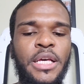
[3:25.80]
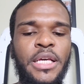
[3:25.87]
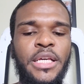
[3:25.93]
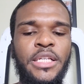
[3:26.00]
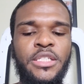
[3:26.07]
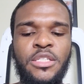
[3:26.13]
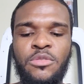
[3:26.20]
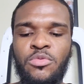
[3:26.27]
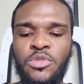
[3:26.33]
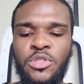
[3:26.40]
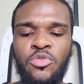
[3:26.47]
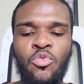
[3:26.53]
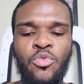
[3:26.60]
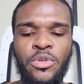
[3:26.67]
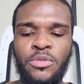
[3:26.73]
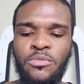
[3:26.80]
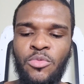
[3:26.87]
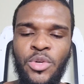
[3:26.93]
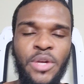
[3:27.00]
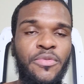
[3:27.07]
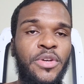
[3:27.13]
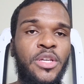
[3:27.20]
he just was doing
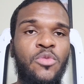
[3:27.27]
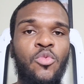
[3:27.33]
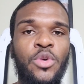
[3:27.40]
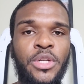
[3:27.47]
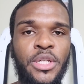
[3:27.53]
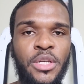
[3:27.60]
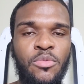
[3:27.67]
whatever he wanted.